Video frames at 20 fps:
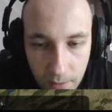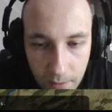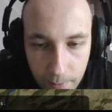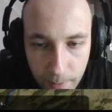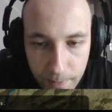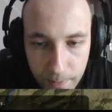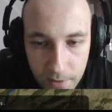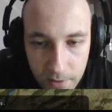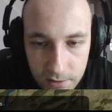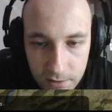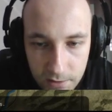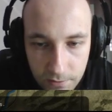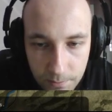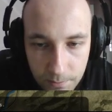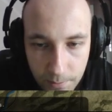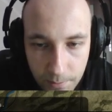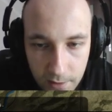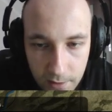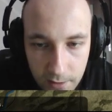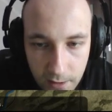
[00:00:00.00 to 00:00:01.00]
MPPs
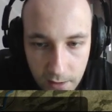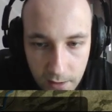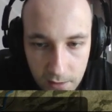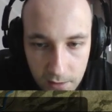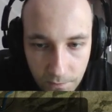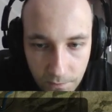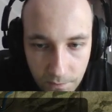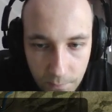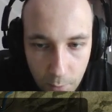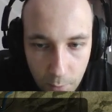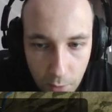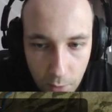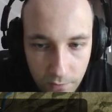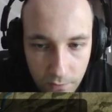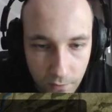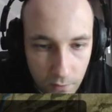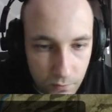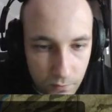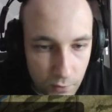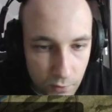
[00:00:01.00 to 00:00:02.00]
per term
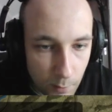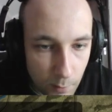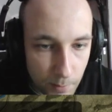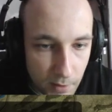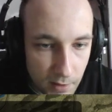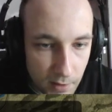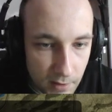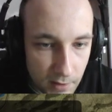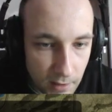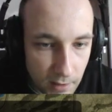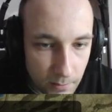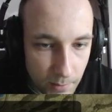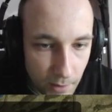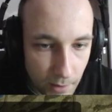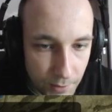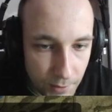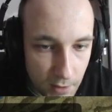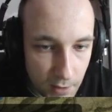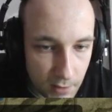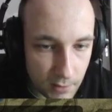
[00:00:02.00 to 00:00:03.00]
worth of copper,
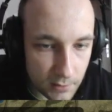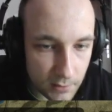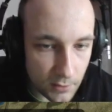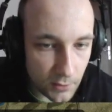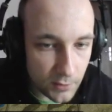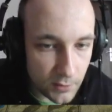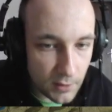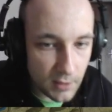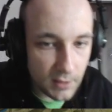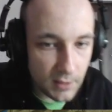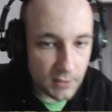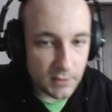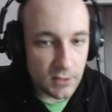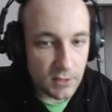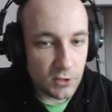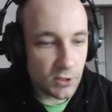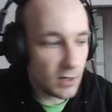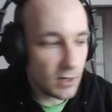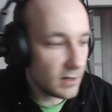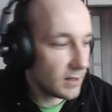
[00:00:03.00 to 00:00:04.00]
gunpowder, and other
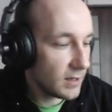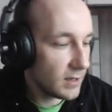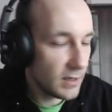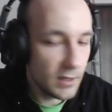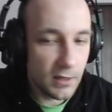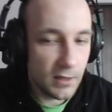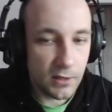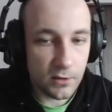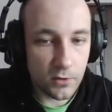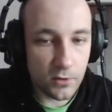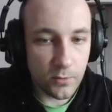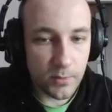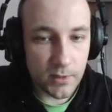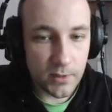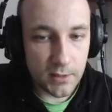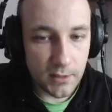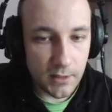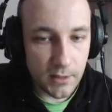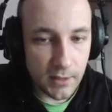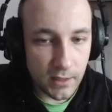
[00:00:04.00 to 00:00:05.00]
essential raw
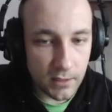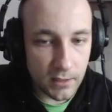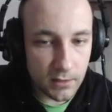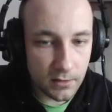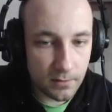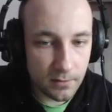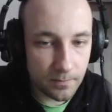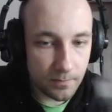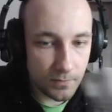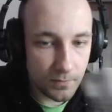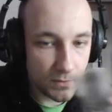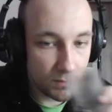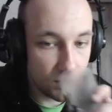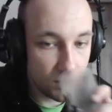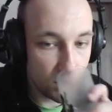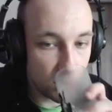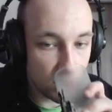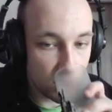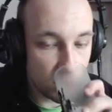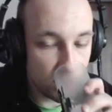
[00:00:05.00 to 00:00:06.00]
material
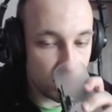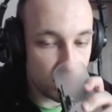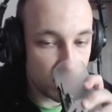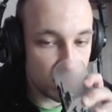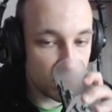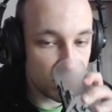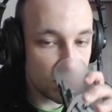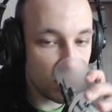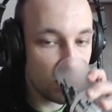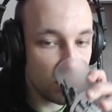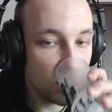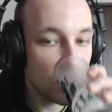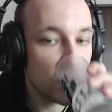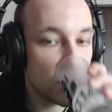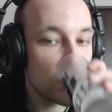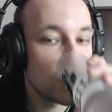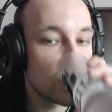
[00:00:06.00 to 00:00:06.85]
from Mexico